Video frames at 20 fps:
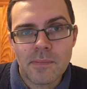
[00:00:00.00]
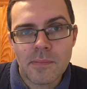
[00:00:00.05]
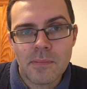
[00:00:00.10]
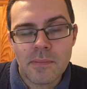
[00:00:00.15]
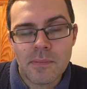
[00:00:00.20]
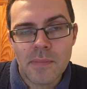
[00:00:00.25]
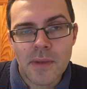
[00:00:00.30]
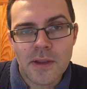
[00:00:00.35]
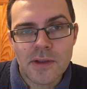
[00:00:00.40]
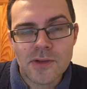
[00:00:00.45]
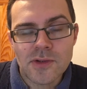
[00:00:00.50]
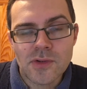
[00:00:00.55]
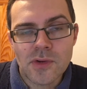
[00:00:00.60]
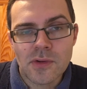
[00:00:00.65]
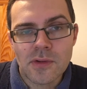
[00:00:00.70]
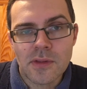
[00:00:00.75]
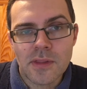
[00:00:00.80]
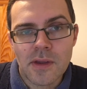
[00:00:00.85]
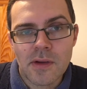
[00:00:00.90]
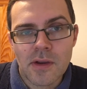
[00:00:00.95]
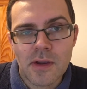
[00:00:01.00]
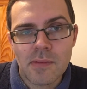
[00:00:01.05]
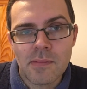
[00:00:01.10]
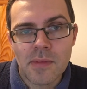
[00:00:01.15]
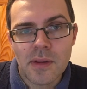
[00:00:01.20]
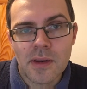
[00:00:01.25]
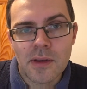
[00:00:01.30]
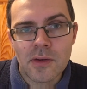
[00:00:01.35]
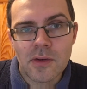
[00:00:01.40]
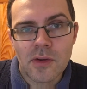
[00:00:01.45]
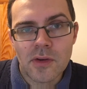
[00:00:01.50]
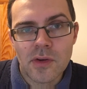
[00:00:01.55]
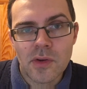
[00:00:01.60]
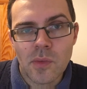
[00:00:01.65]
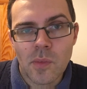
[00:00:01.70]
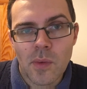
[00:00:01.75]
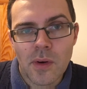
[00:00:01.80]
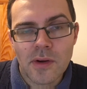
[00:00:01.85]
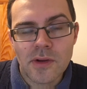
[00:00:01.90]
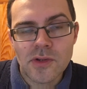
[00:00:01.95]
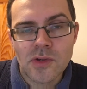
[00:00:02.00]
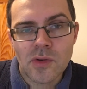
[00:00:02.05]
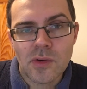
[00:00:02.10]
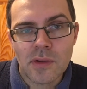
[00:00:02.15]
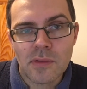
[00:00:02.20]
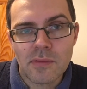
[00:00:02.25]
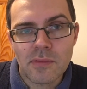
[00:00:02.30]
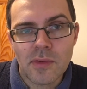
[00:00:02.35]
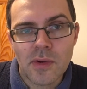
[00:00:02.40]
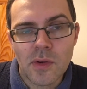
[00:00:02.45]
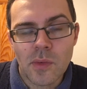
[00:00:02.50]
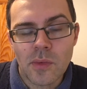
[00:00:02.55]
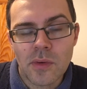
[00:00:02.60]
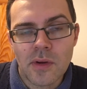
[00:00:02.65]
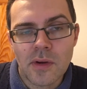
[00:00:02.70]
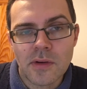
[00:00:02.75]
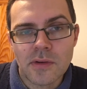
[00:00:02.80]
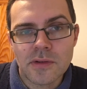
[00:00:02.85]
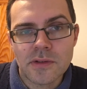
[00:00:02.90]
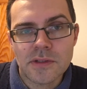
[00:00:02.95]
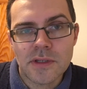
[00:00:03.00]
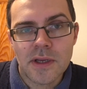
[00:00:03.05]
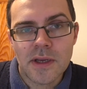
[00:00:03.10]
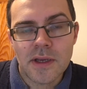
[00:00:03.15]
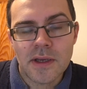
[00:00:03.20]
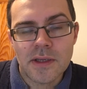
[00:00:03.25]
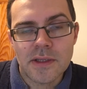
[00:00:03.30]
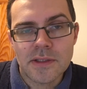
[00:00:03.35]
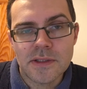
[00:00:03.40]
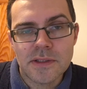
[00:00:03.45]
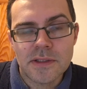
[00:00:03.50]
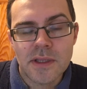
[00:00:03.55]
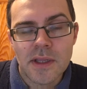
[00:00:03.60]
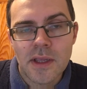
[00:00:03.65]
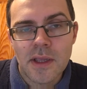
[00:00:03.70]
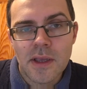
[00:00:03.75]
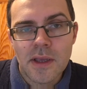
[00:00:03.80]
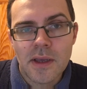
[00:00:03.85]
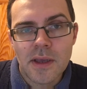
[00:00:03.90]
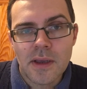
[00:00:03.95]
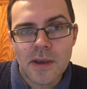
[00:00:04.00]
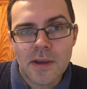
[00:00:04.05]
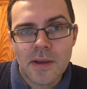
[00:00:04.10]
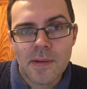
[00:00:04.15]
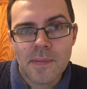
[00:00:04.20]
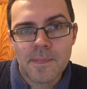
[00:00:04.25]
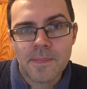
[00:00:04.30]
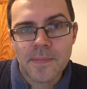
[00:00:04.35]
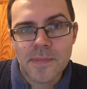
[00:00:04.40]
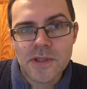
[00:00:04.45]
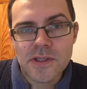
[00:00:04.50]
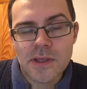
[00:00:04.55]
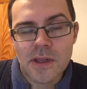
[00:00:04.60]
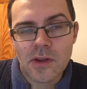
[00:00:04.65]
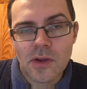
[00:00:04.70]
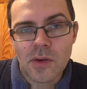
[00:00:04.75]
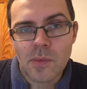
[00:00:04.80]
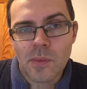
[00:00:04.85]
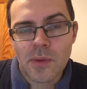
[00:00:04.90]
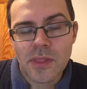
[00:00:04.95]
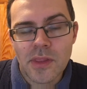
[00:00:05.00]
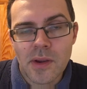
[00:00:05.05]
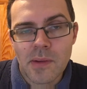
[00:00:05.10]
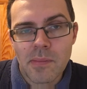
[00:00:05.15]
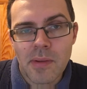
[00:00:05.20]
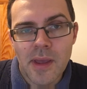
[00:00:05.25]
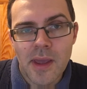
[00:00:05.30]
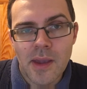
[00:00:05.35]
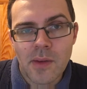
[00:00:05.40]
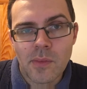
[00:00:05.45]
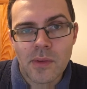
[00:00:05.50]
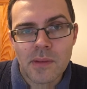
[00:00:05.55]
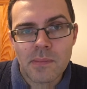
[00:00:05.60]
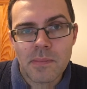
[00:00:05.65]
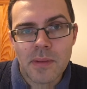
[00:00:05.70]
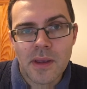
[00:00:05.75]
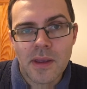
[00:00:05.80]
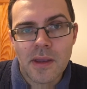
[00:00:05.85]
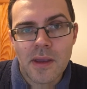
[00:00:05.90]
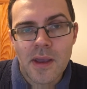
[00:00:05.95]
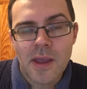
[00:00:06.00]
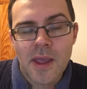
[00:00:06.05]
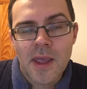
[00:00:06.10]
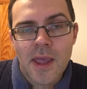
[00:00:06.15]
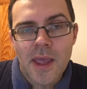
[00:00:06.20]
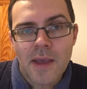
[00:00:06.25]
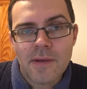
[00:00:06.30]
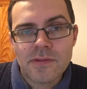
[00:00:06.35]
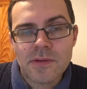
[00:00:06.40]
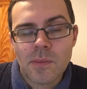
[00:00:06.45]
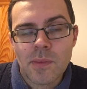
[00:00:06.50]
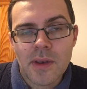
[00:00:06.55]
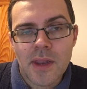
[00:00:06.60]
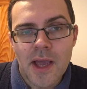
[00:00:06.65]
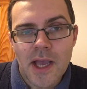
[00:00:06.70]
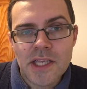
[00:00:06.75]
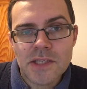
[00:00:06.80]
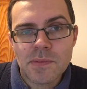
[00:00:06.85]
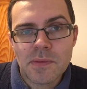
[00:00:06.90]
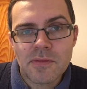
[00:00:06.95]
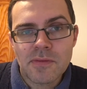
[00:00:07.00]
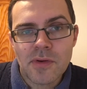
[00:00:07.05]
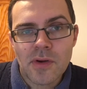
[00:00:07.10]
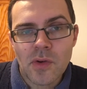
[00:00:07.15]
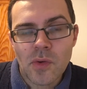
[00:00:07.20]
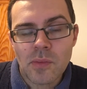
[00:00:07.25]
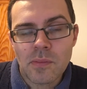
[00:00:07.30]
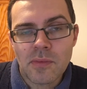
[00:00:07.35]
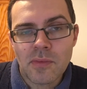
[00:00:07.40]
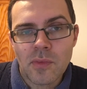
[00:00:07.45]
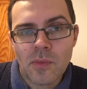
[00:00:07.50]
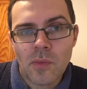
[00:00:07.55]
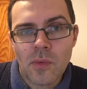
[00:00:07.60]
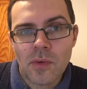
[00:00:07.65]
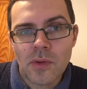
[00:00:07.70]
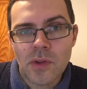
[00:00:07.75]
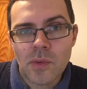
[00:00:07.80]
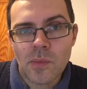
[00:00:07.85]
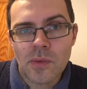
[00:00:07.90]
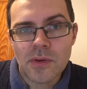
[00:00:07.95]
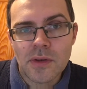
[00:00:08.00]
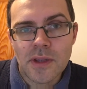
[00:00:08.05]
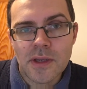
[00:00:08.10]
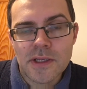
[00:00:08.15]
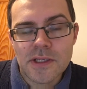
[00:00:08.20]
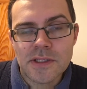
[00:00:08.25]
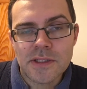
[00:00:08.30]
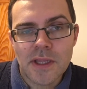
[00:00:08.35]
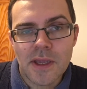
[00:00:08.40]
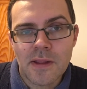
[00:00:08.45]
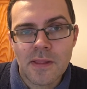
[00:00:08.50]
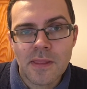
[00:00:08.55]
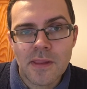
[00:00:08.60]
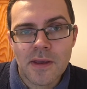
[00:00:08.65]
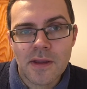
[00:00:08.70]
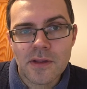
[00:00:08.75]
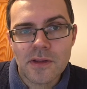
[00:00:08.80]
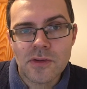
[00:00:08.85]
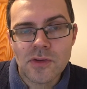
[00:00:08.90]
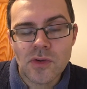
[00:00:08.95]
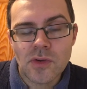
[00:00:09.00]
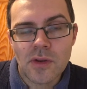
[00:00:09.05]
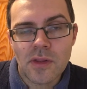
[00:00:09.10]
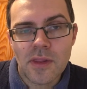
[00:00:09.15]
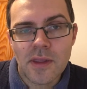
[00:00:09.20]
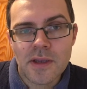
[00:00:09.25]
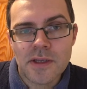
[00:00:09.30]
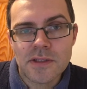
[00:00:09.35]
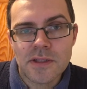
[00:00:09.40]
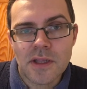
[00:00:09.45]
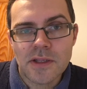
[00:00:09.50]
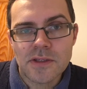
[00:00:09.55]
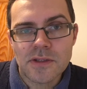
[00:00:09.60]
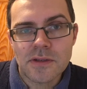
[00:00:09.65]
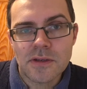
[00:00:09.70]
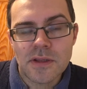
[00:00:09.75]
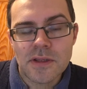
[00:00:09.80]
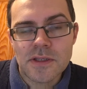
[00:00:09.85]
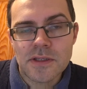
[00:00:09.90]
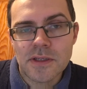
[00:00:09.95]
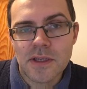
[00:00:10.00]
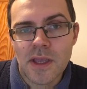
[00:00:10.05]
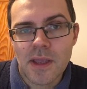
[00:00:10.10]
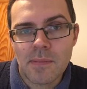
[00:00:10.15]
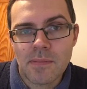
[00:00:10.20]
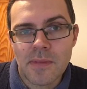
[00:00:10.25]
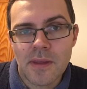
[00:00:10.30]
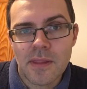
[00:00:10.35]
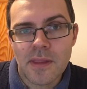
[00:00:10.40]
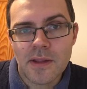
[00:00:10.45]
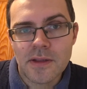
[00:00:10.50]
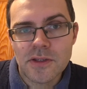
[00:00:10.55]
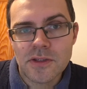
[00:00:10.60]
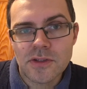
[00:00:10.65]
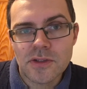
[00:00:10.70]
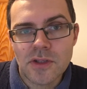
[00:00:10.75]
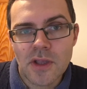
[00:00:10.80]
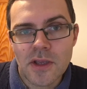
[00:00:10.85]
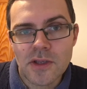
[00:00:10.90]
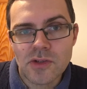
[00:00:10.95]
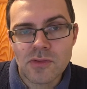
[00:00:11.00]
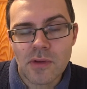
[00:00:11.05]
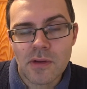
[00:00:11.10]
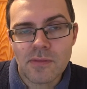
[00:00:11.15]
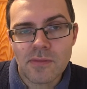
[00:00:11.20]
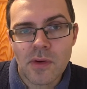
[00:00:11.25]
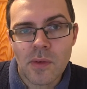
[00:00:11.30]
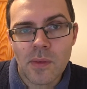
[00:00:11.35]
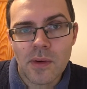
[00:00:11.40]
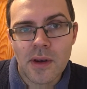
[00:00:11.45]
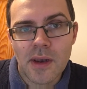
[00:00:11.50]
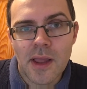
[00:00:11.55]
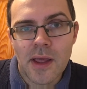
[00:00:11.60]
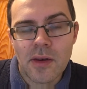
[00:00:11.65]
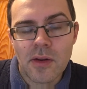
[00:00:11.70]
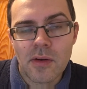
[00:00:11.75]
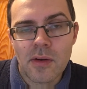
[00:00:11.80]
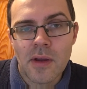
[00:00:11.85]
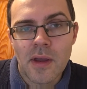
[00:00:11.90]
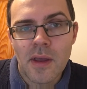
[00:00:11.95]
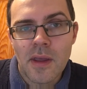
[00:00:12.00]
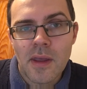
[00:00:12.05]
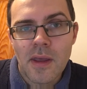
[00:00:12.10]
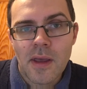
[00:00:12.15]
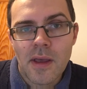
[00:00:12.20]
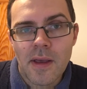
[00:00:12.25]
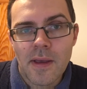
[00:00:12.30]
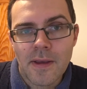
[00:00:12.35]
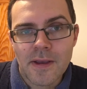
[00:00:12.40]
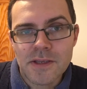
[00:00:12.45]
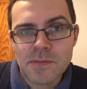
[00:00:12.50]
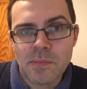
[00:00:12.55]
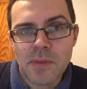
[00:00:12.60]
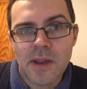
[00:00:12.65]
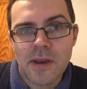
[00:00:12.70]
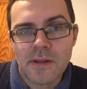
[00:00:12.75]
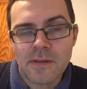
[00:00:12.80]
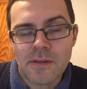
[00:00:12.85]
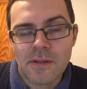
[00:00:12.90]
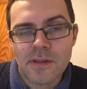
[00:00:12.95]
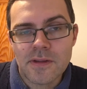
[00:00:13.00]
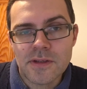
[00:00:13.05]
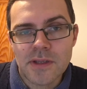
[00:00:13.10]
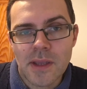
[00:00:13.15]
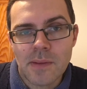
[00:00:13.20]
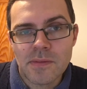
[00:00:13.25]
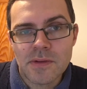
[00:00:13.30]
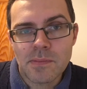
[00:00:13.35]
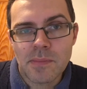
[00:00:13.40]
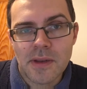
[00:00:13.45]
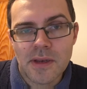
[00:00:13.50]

making sure that they're committing not to work during furloughed hours and setting out what their pay will be. If someone has been furloughed before and you want to extend that due to the extension to the scheme, then that's a straightforward letter explaining that the scheme has been